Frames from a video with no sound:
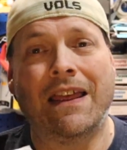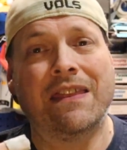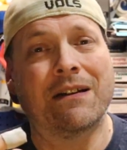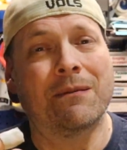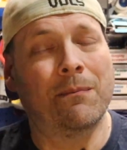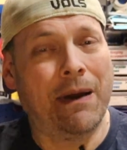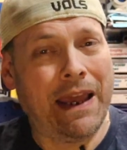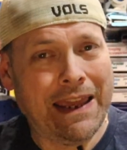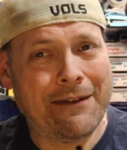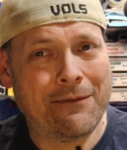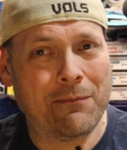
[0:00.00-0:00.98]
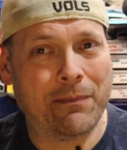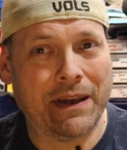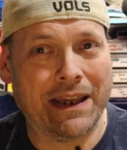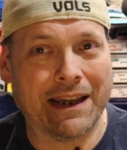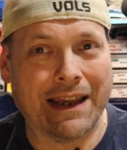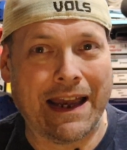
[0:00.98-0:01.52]
There may even
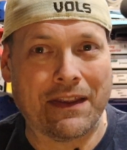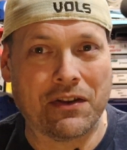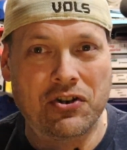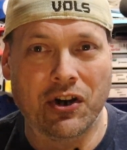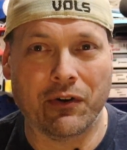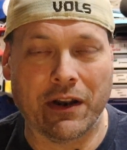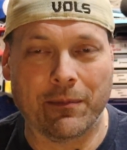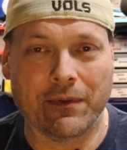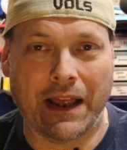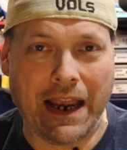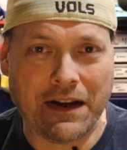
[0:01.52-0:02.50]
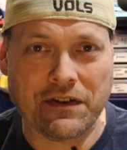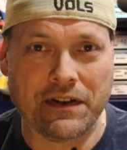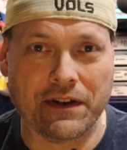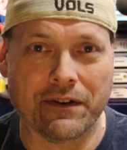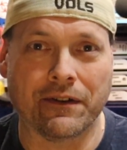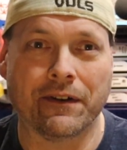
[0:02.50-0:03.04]
be a guy that showed up last
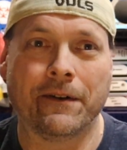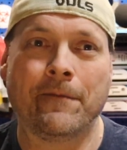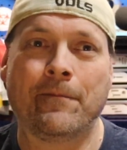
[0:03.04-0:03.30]
year